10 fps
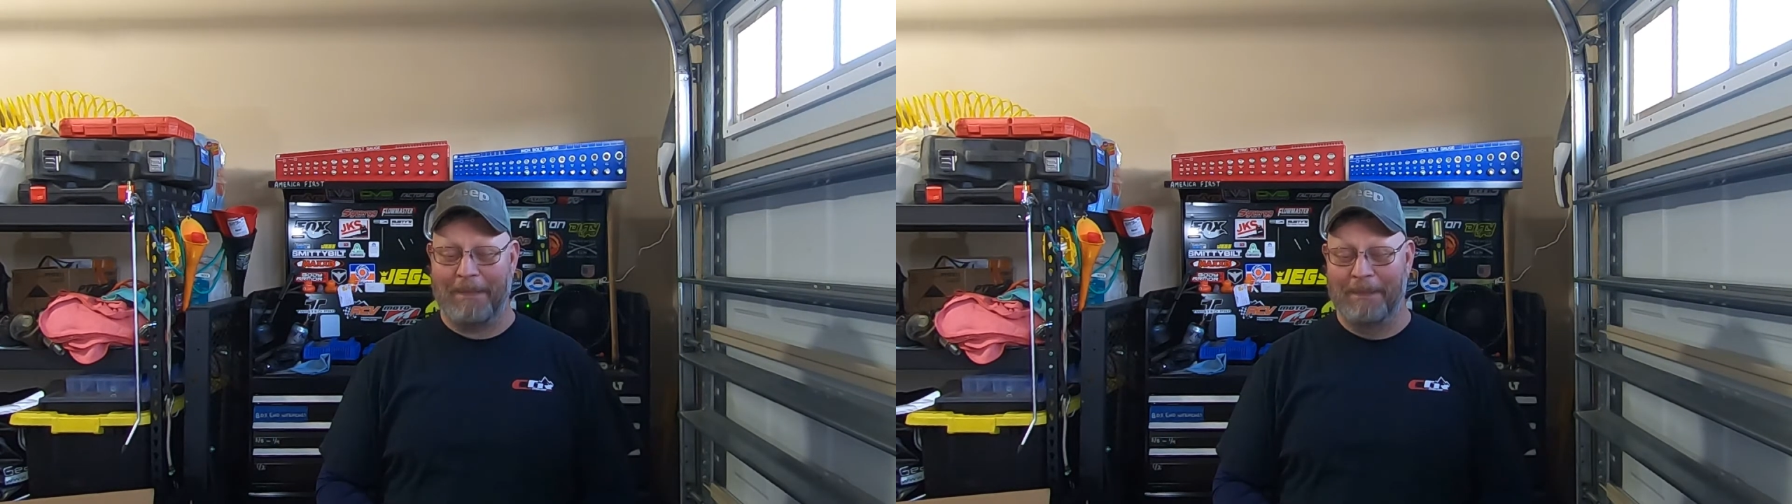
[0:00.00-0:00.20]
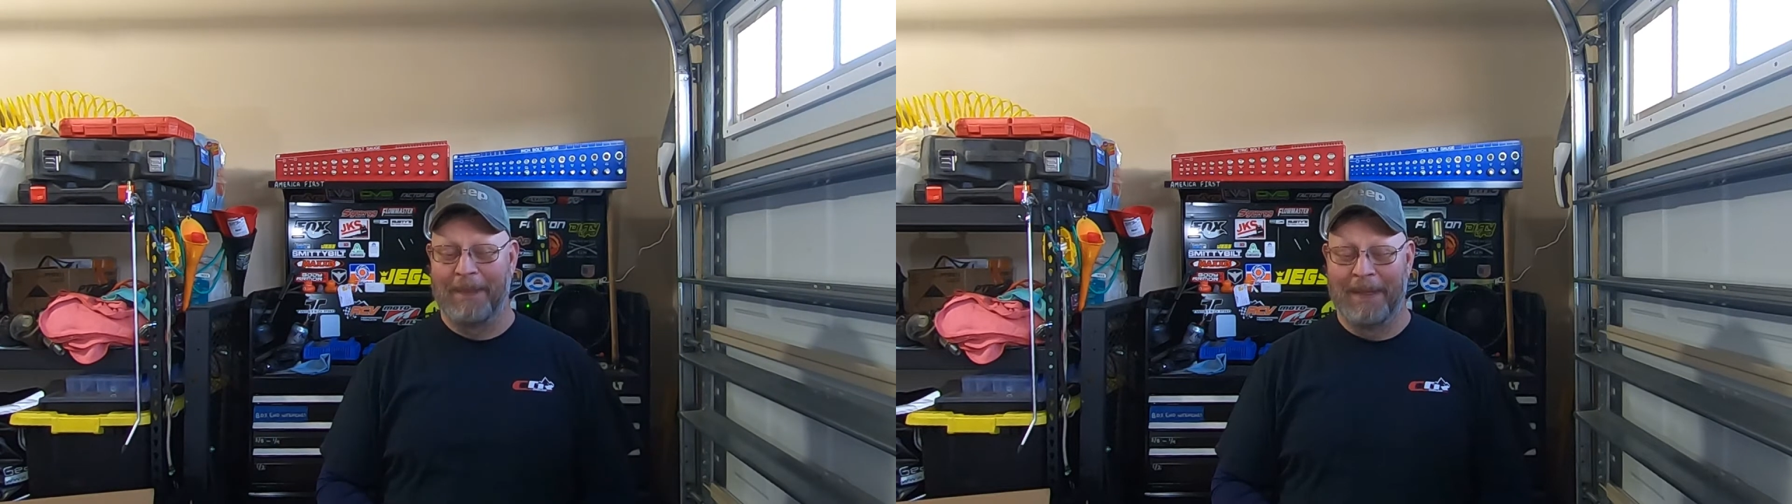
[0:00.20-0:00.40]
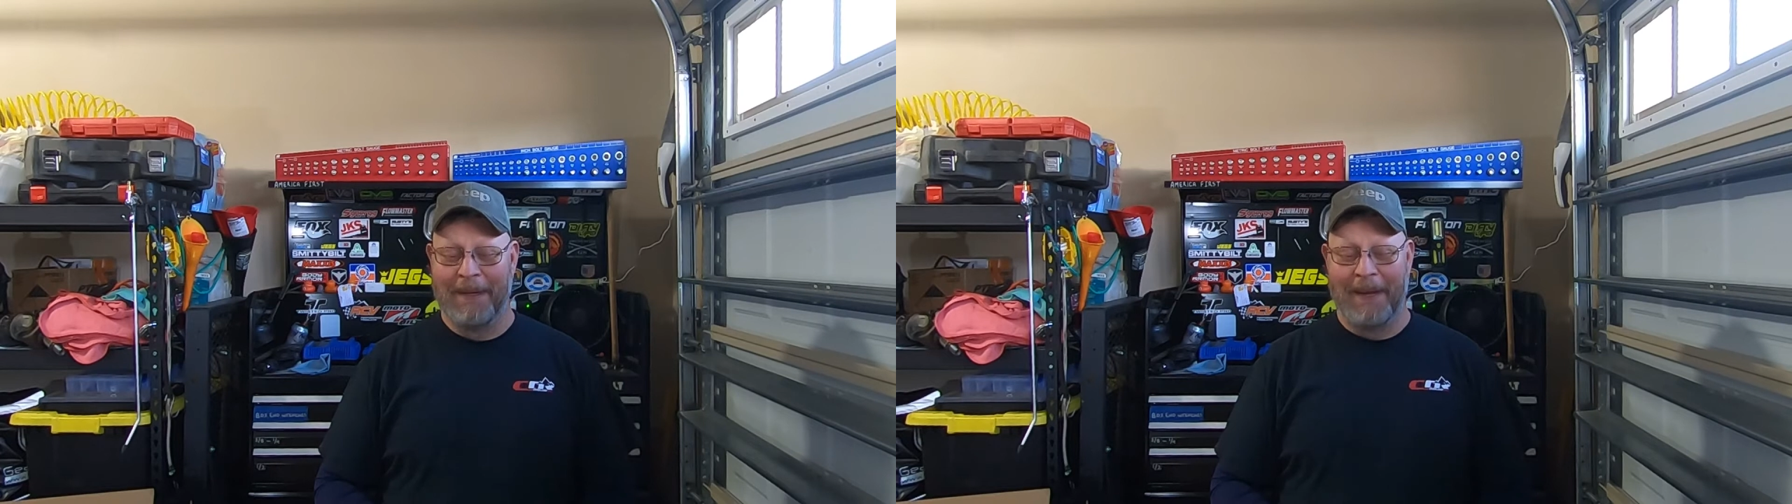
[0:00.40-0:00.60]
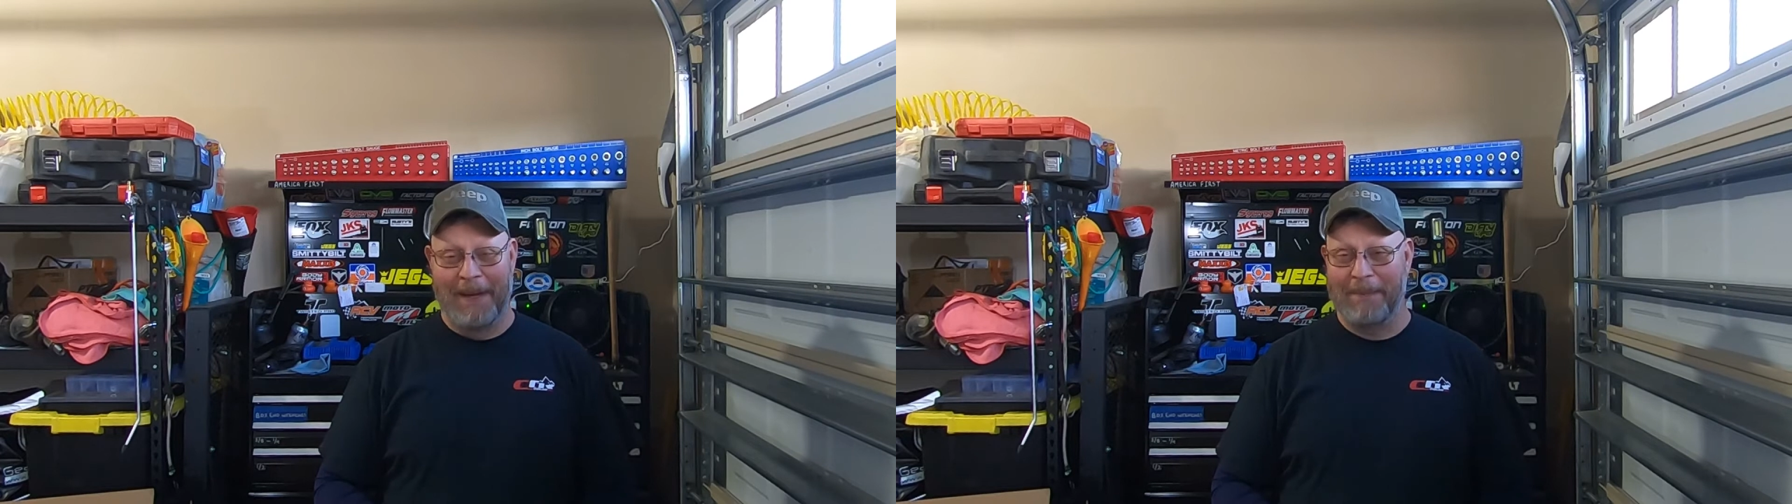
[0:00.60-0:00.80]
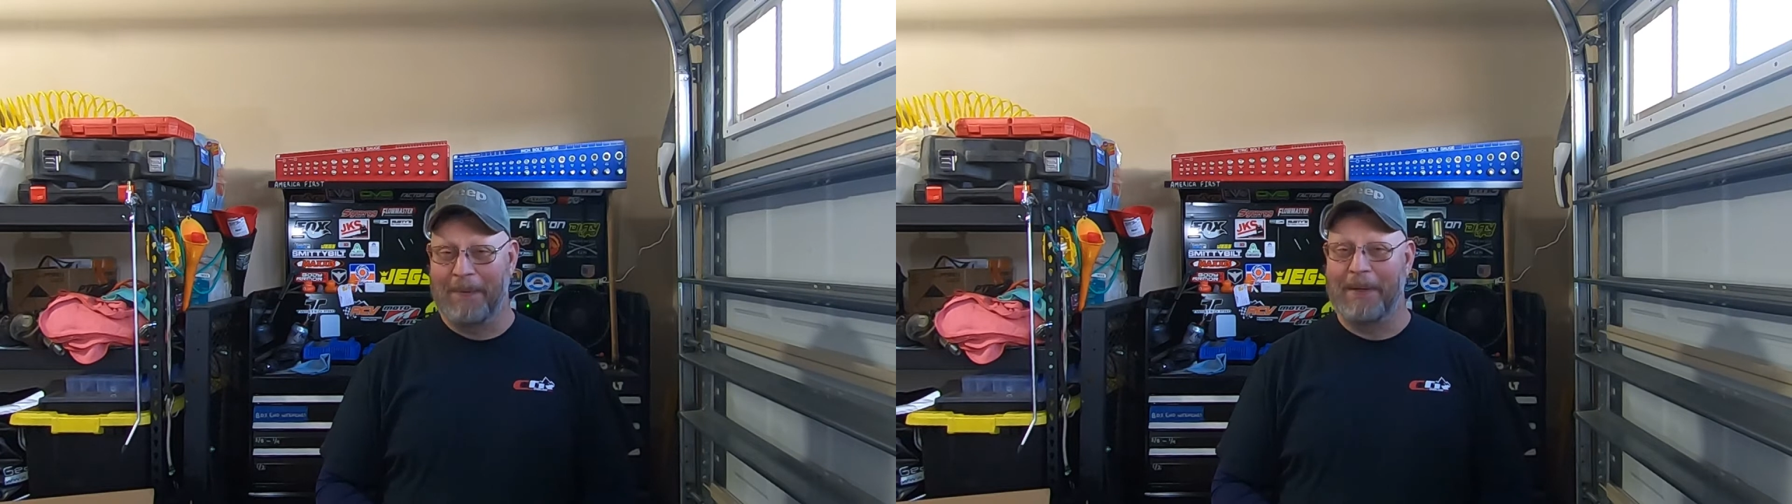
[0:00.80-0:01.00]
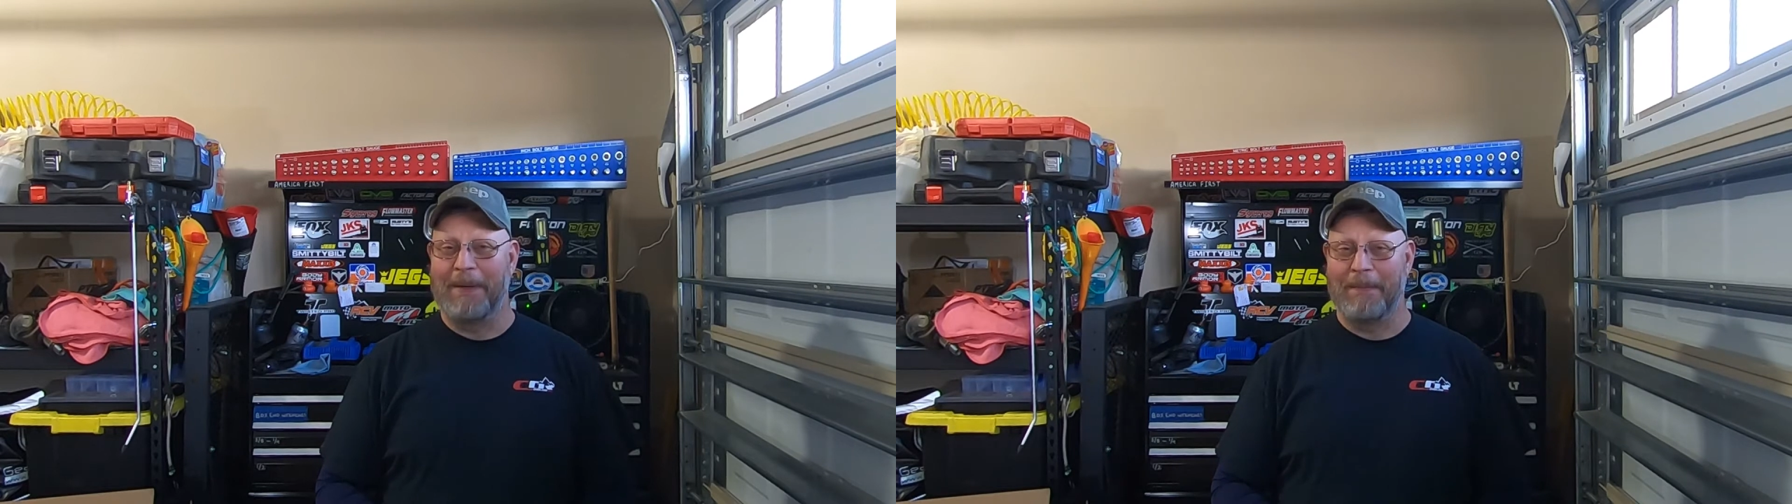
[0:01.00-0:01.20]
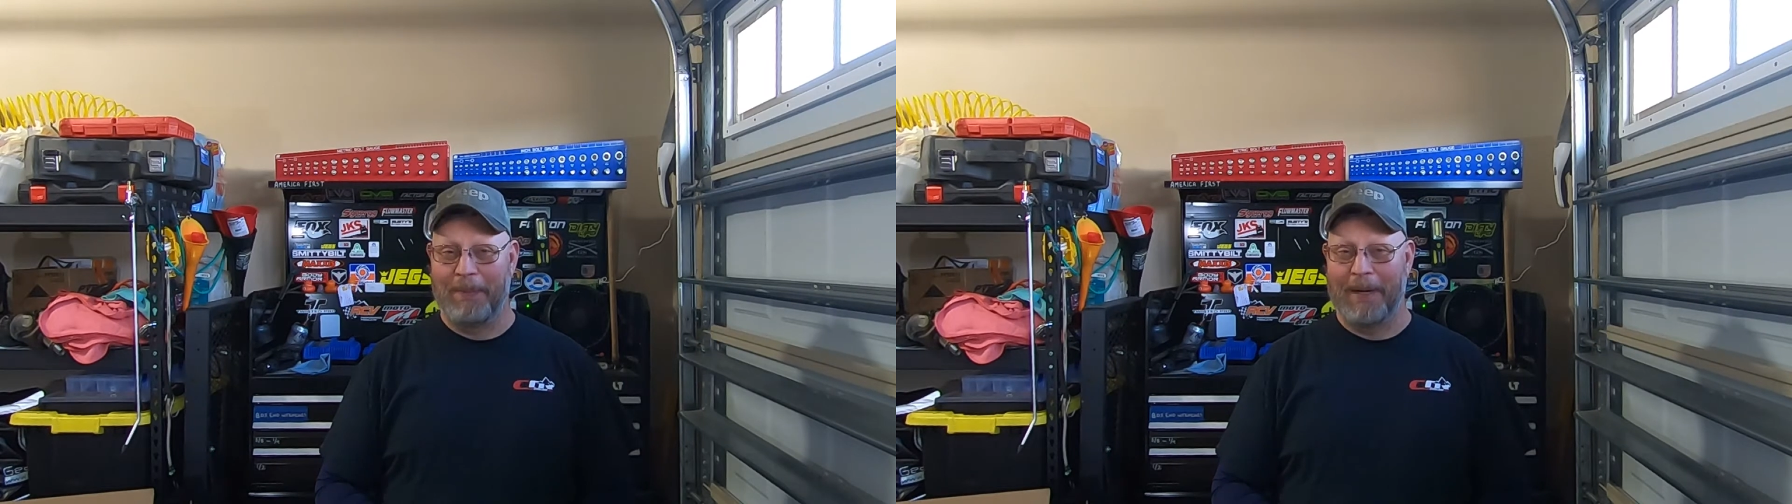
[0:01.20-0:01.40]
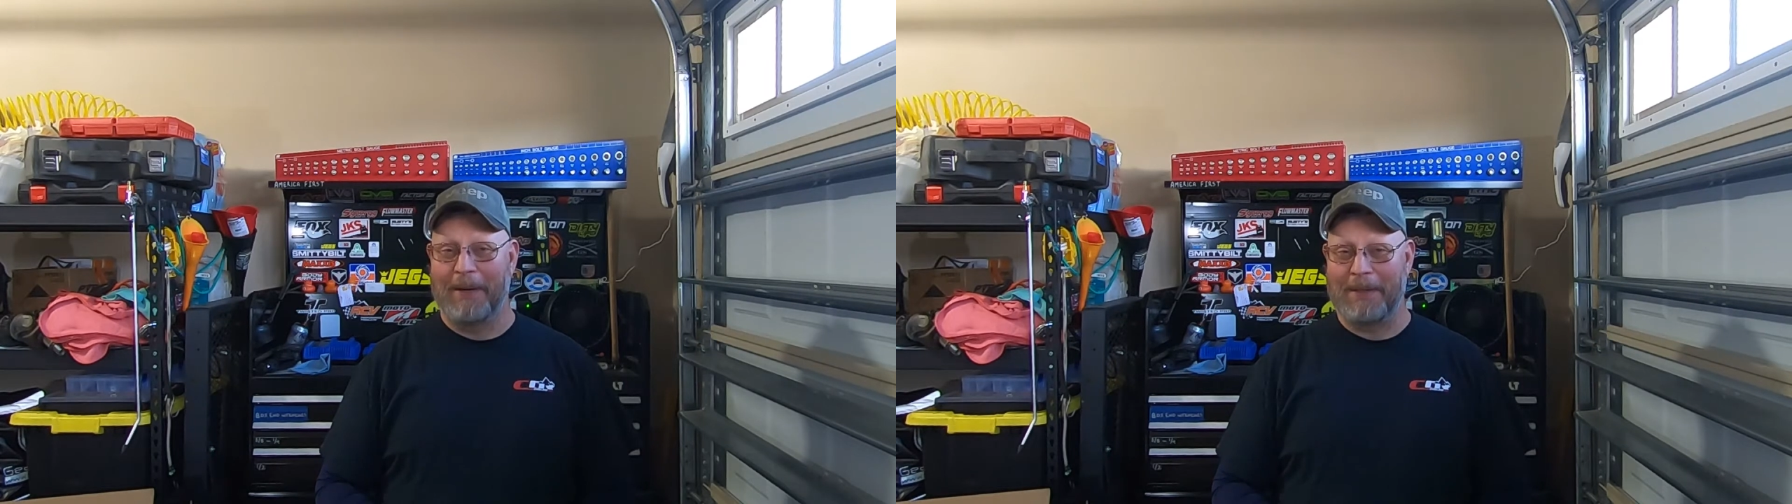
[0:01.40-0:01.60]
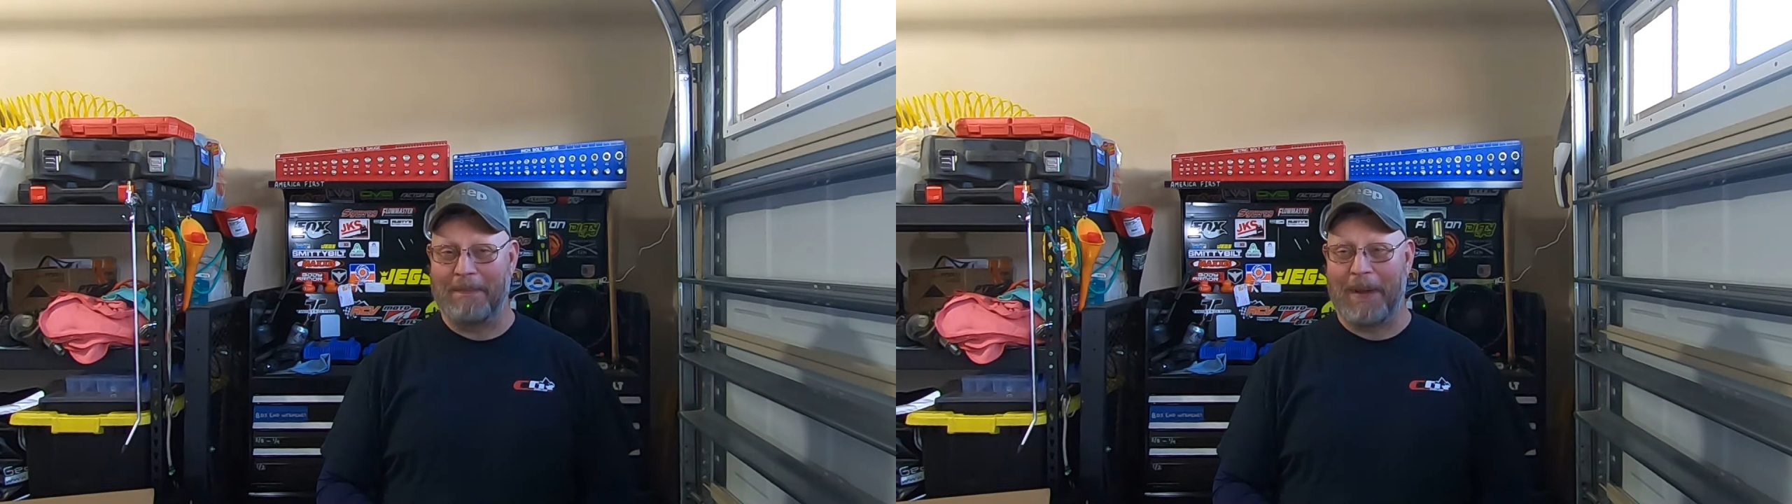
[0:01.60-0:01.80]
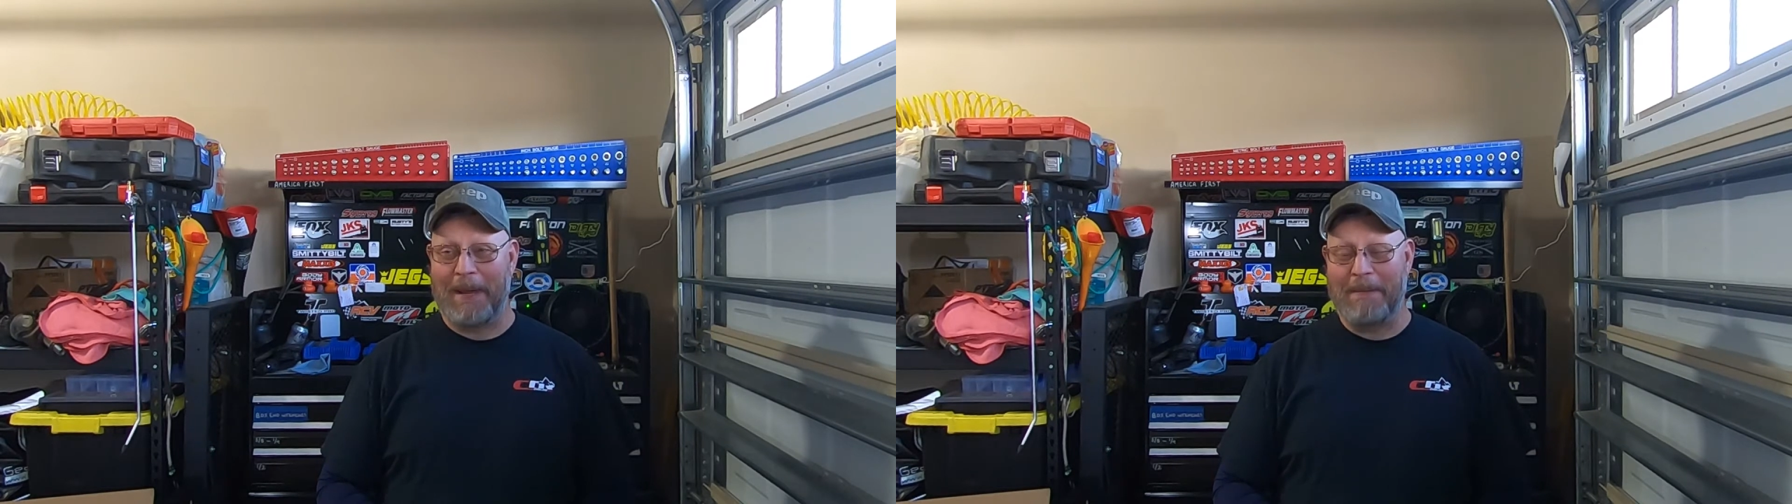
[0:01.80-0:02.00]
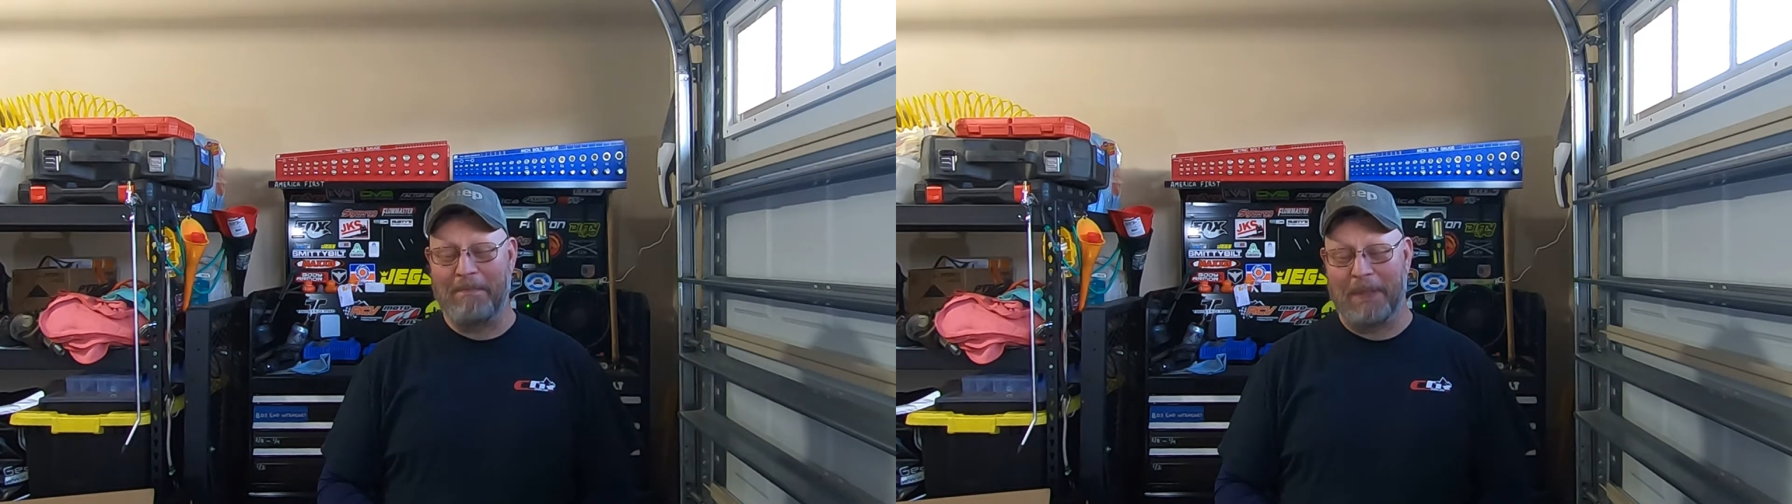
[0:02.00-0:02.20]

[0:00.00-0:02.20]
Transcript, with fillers: I'm, I'm pretty embarrassed by them,